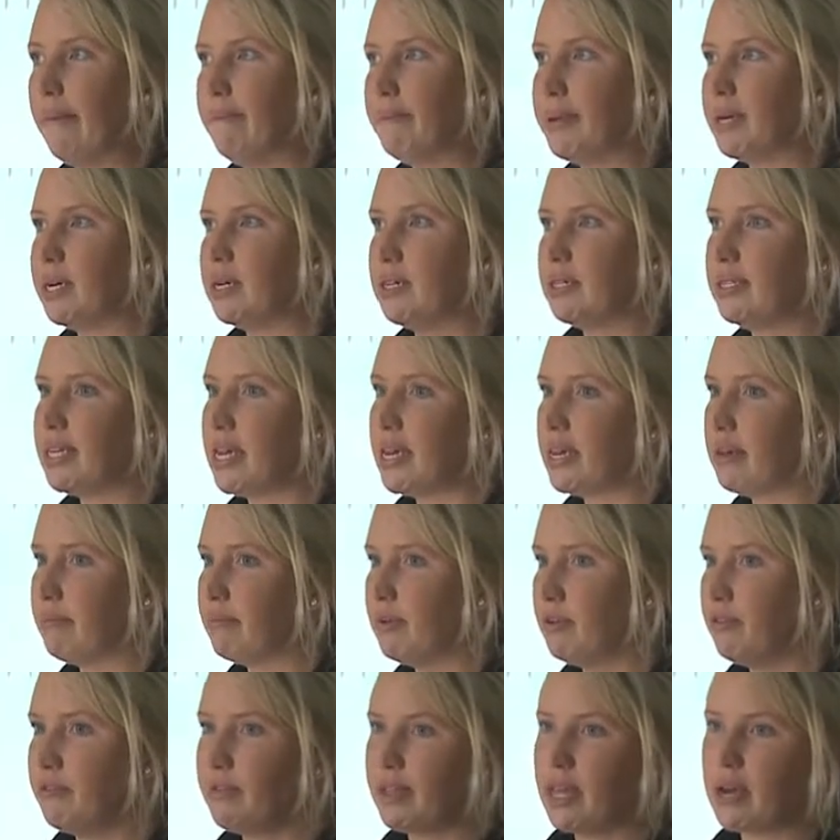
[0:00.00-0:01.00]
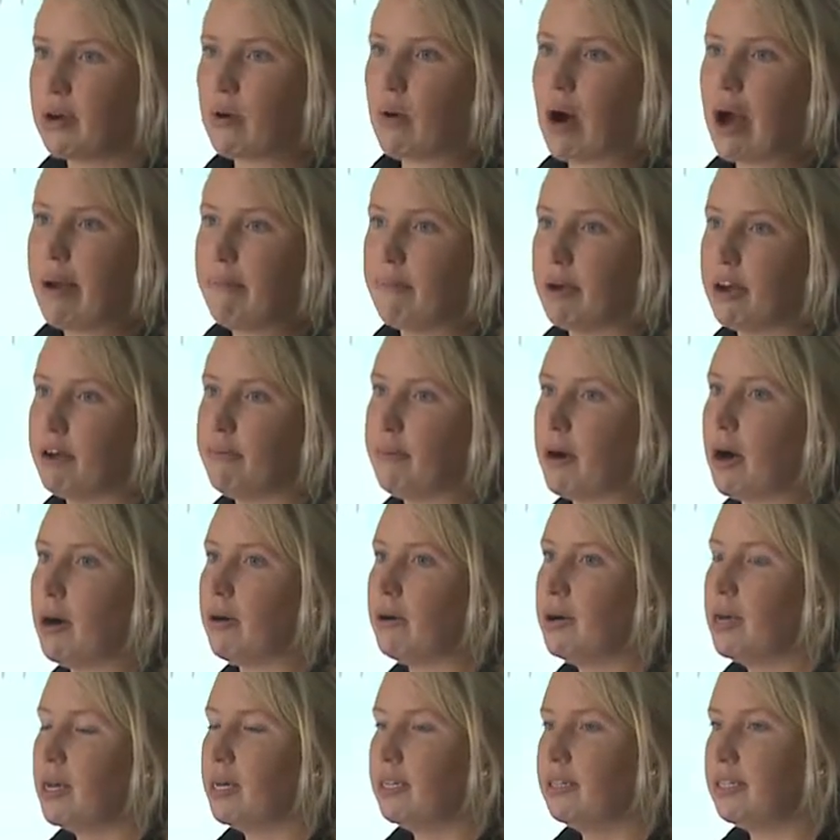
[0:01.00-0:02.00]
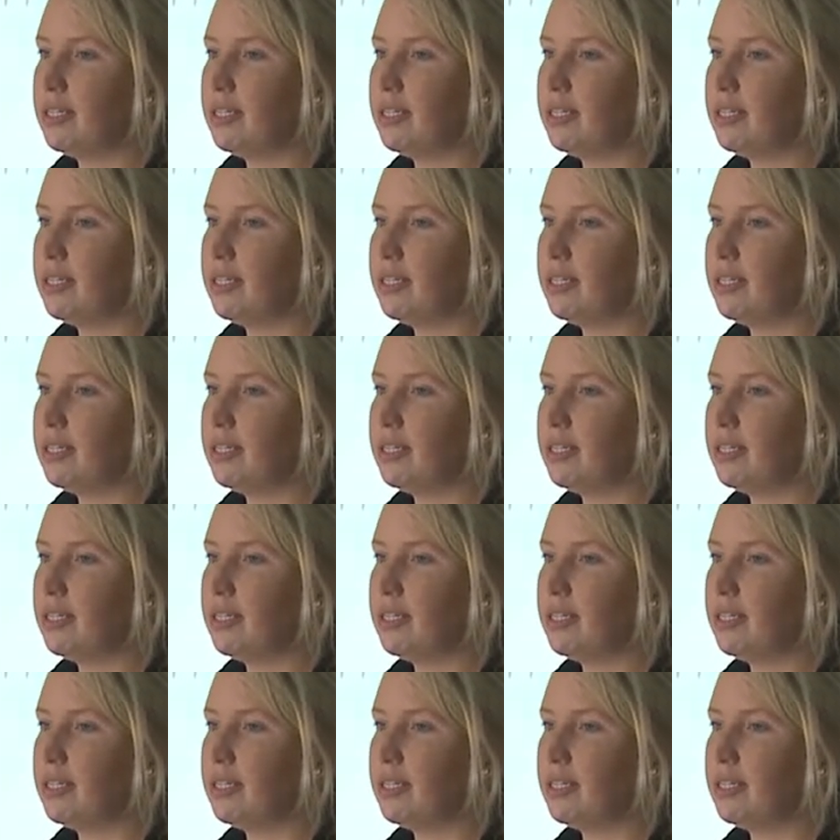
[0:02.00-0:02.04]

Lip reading: because they can move and they're quite mobile,